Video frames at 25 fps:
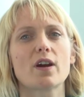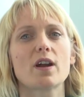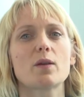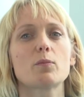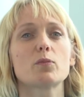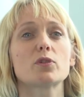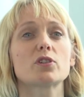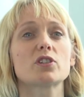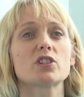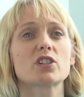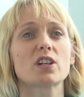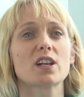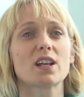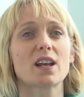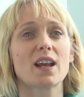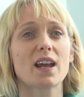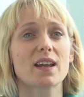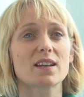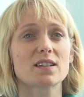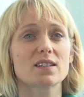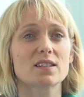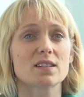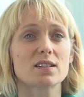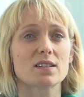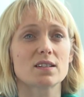very much
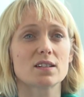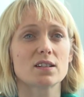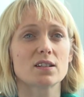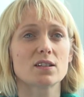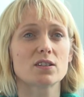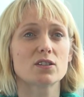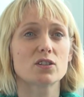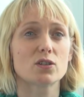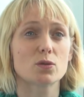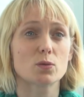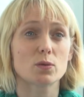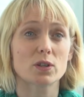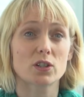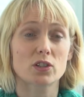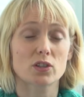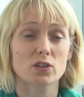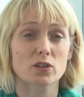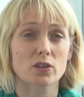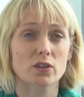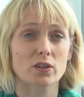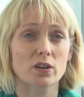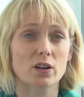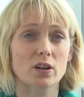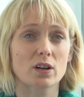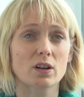connected to each
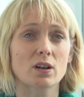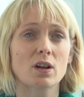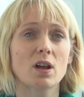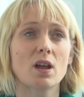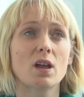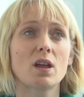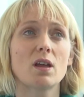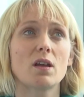other